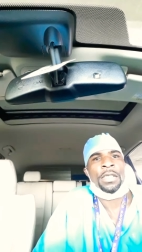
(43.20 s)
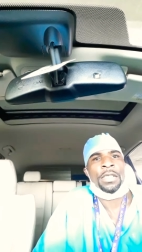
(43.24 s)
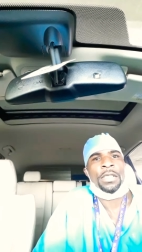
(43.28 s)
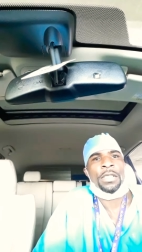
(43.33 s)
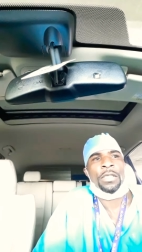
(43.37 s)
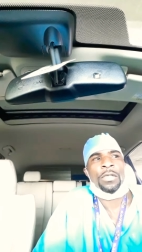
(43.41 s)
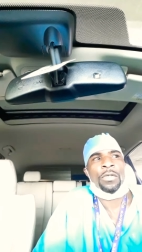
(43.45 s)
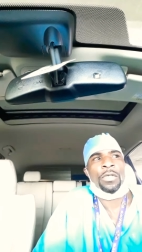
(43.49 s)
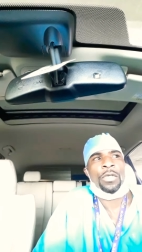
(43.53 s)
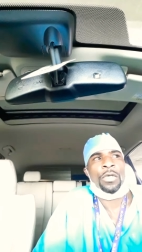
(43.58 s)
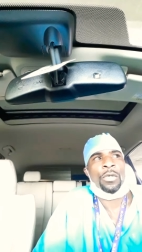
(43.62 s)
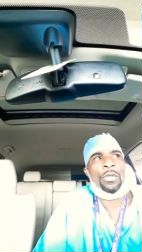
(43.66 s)

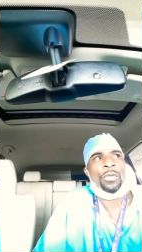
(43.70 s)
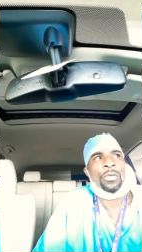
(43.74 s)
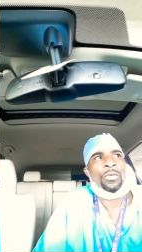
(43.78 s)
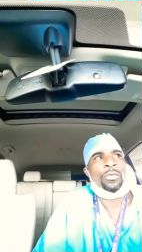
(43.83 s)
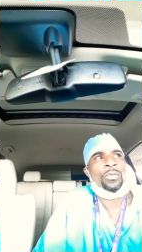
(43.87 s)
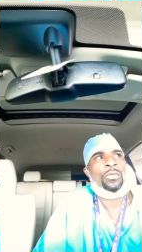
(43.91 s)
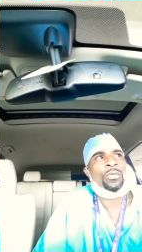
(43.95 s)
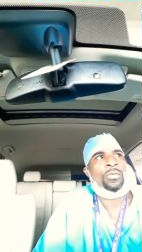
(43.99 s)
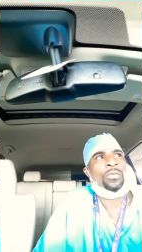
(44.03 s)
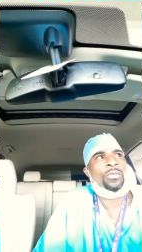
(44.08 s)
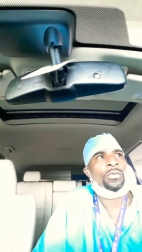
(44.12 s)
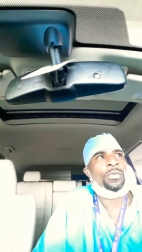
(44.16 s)
You know,
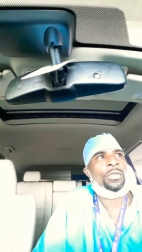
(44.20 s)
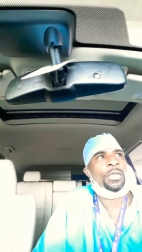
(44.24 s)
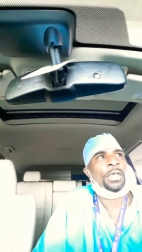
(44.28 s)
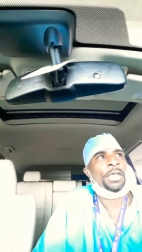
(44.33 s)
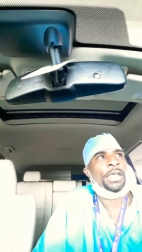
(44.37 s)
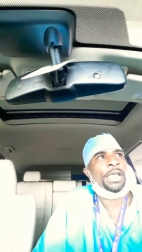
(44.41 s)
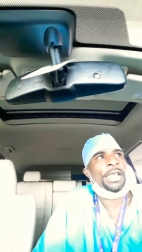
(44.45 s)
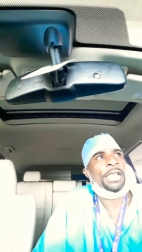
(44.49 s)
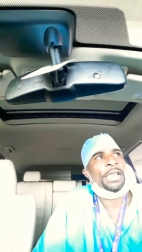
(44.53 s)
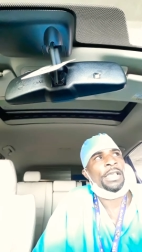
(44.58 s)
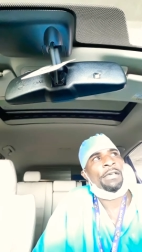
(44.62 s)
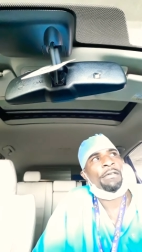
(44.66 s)
are
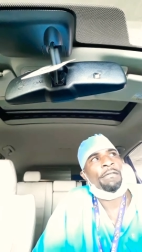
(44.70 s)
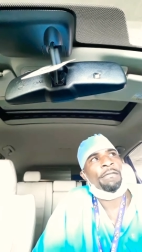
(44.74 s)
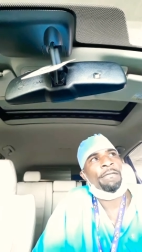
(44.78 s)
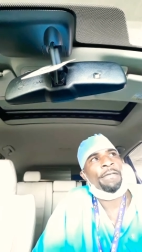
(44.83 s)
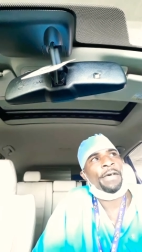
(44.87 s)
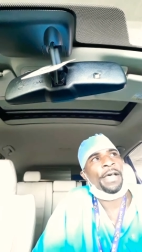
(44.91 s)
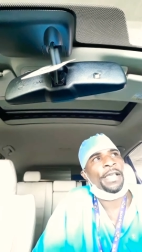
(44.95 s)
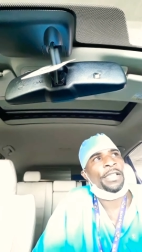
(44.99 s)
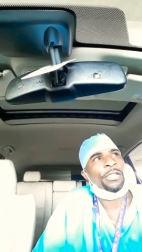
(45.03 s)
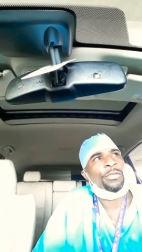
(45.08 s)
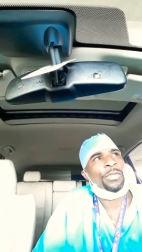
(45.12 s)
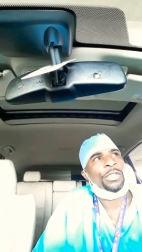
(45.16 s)
they good
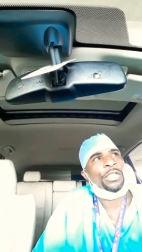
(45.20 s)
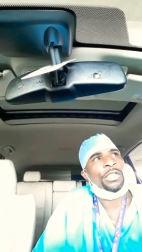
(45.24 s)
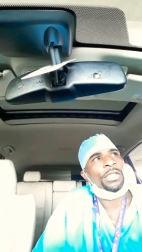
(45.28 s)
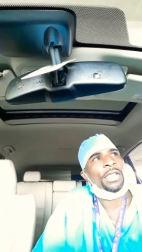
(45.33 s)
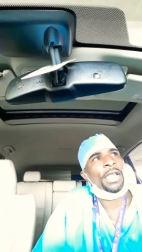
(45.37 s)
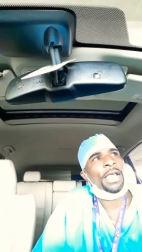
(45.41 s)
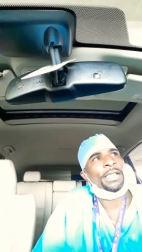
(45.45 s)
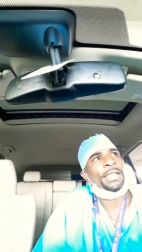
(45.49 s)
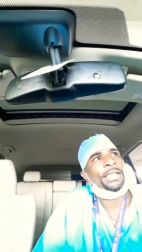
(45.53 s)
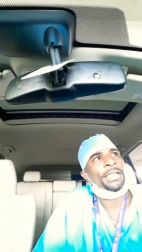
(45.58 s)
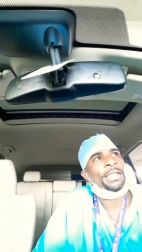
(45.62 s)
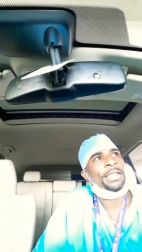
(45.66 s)
fights? Would you
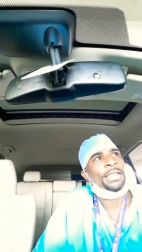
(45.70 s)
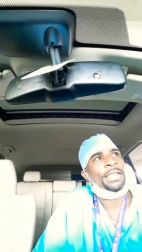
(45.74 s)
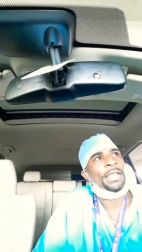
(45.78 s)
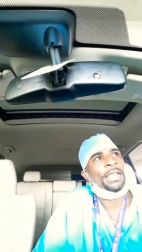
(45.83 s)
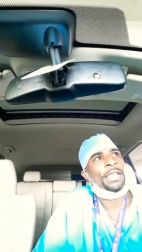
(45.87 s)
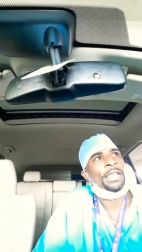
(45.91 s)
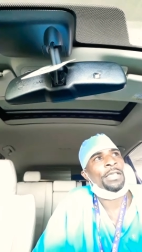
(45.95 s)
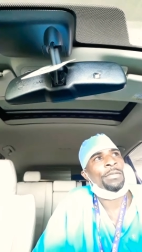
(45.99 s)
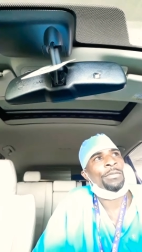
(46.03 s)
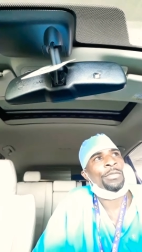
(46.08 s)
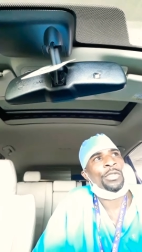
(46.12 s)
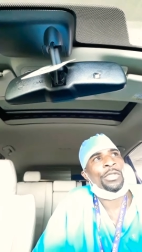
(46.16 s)
like to see
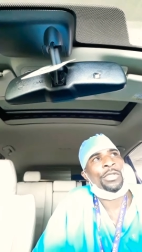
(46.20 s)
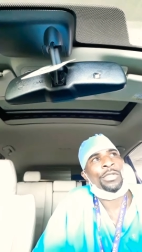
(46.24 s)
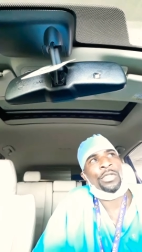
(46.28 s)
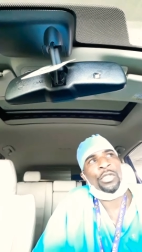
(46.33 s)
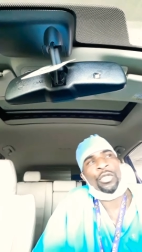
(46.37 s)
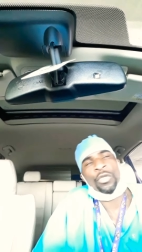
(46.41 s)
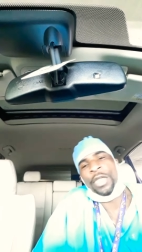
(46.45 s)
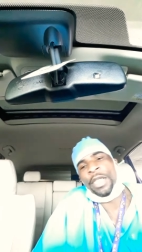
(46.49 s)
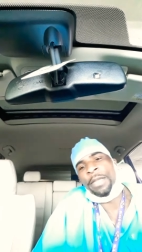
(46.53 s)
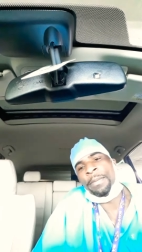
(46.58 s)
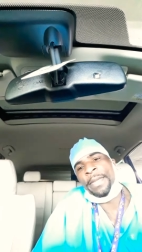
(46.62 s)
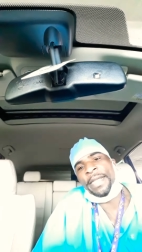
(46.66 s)
them?
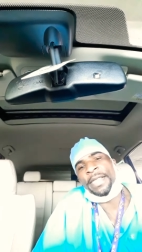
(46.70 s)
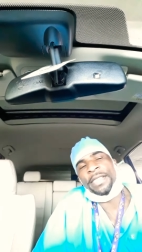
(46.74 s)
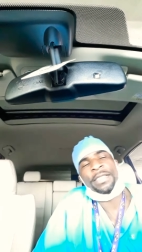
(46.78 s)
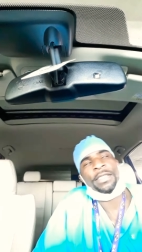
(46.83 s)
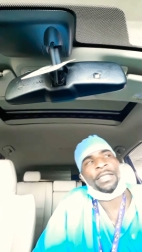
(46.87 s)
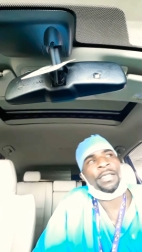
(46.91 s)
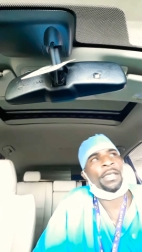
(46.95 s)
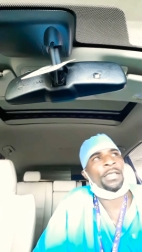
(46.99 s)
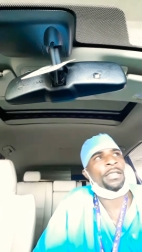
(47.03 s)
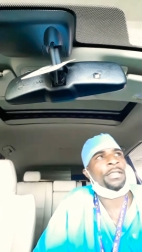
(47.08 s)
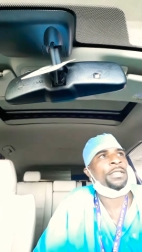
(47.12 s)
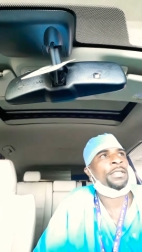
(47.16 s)
Do they make
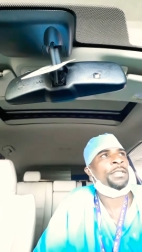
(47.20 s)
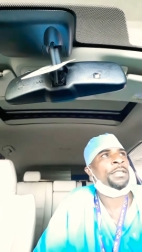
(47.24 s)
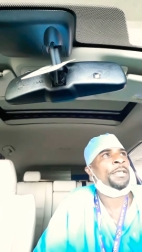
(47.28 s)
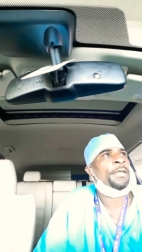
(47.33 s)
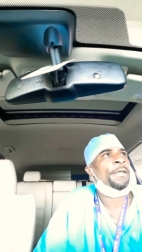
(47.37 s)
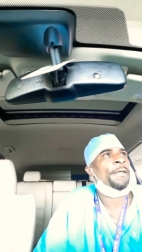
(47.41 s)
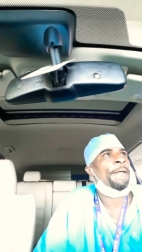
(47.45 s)
sense?